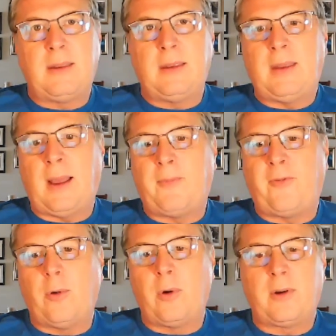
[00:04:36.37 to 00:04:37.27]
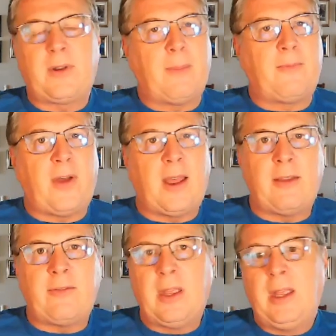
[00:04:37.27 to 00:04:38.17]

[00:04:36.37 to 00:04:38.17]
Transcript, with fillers: the top four or top five